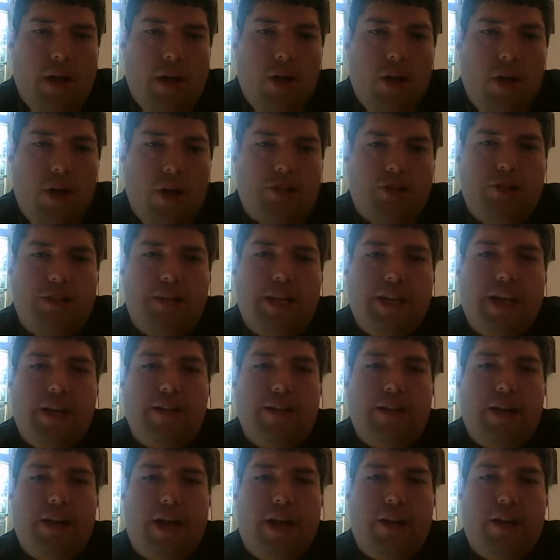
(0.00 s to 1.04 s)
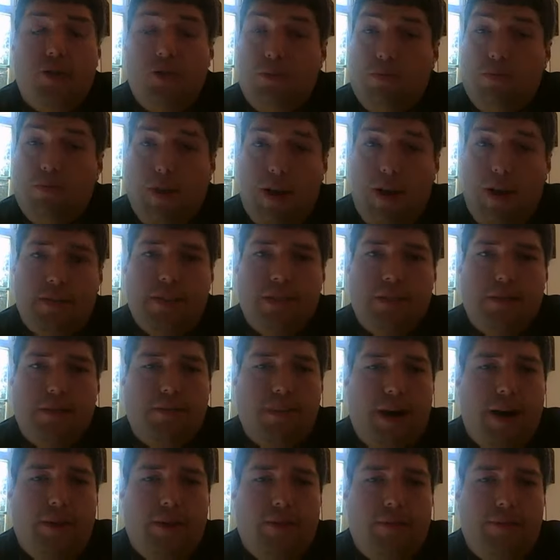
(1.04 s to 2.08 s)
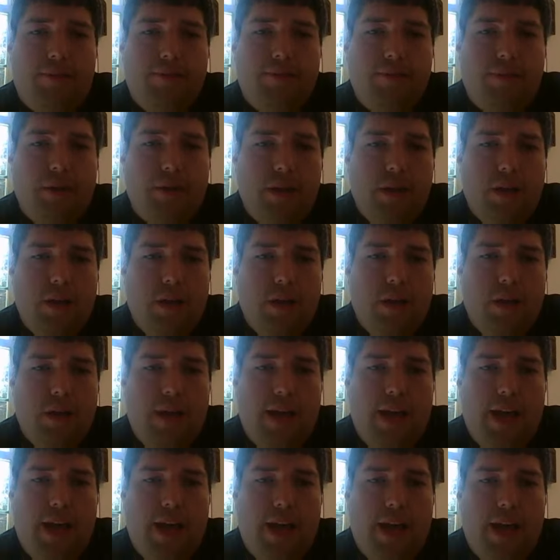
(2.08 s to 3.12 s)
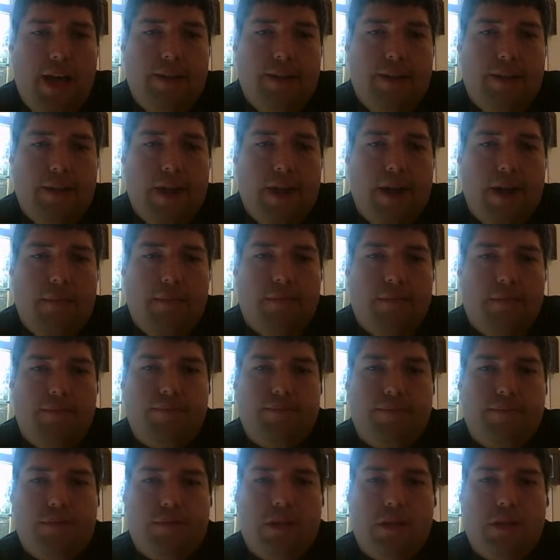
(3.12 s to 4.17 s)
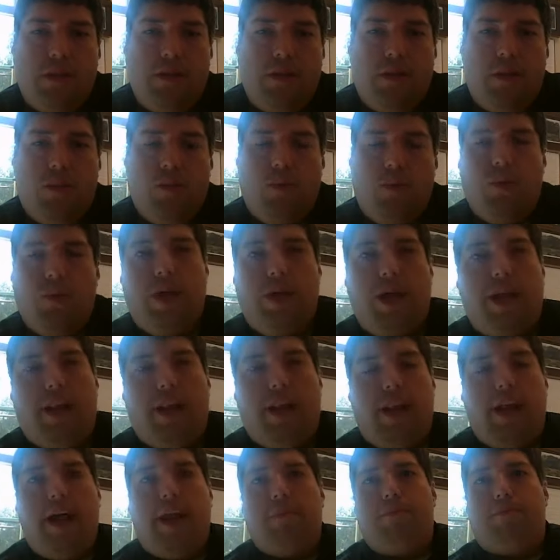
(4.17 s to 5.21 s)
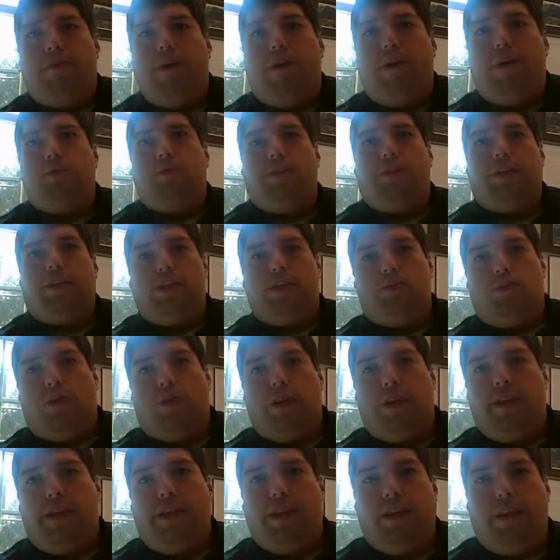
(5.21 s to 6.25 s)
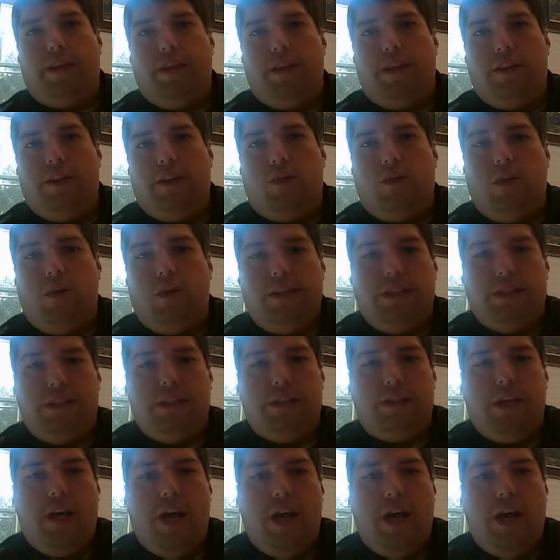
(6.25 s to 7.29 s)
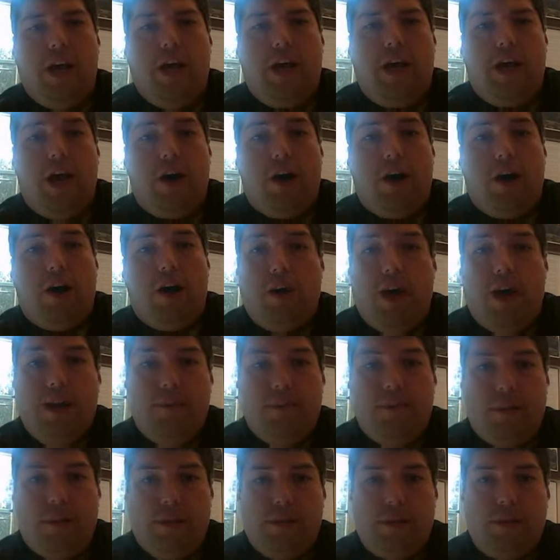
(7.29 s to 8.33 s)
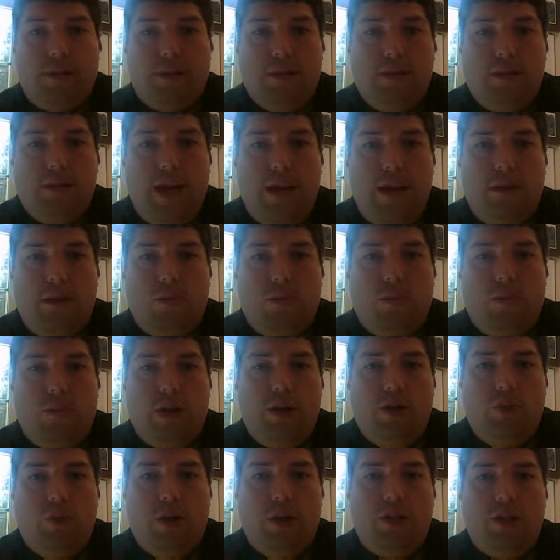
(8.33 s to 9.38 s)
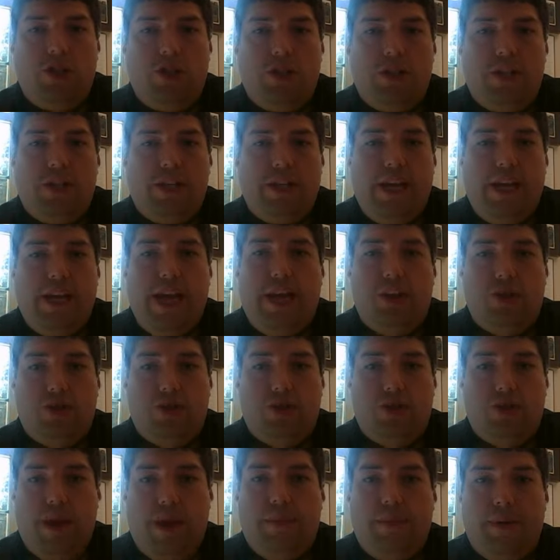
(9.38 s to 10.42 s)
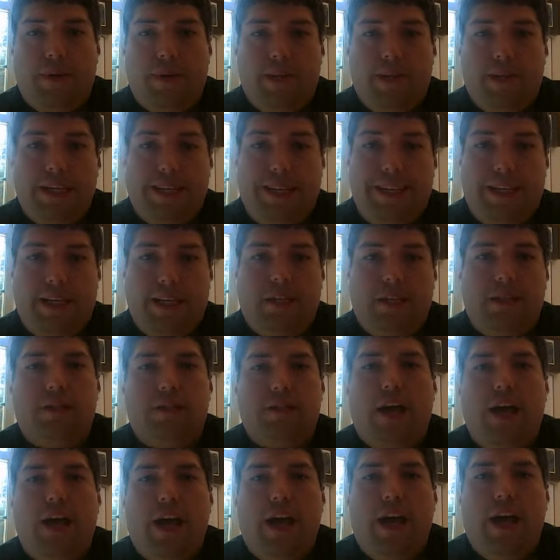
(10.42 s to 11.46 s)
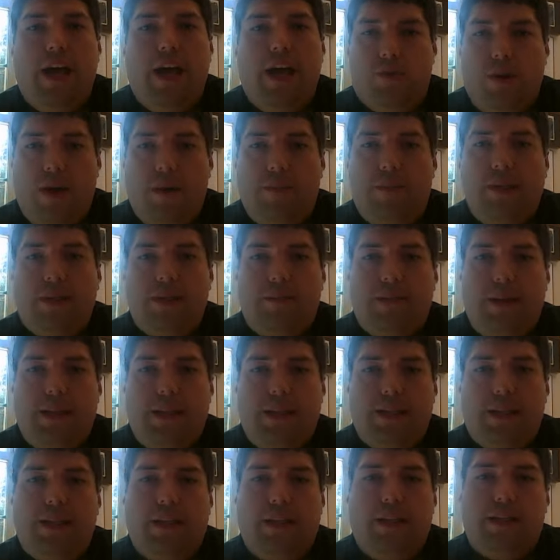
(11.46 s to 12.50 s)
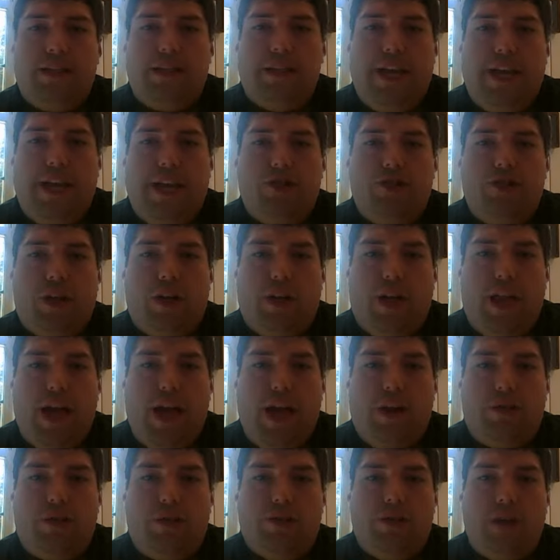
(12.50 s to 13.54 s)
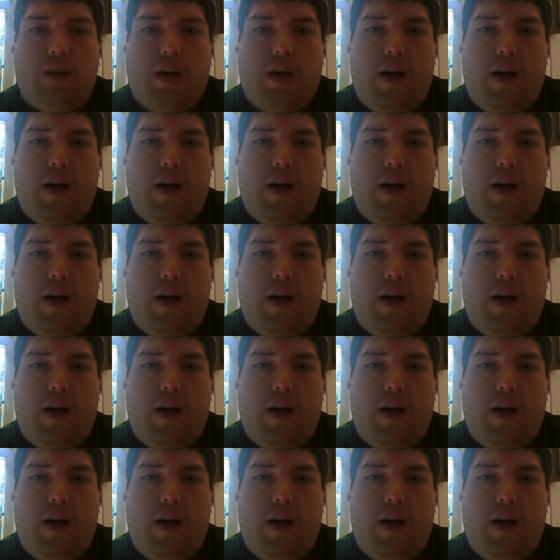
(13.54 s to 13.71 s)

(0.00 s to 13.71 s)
understand the due process model and the we had a lot of problems with this one in the quizzes. Arraignment and which stage arraignment is. And arraignment is basically a stage that allows